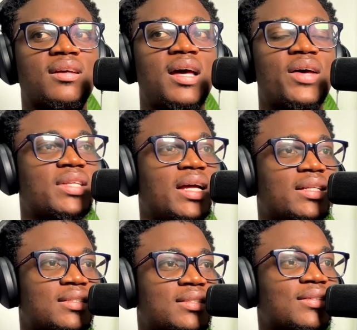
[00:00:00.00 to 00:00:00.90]
How's that?
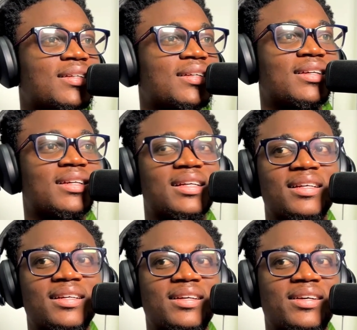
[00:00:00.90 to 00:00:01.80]

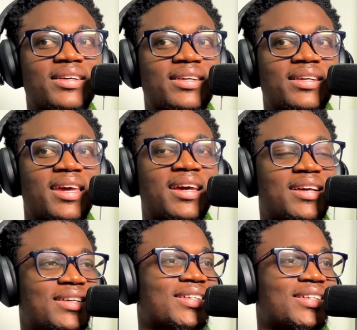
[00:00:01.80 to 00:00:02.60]
Yeah.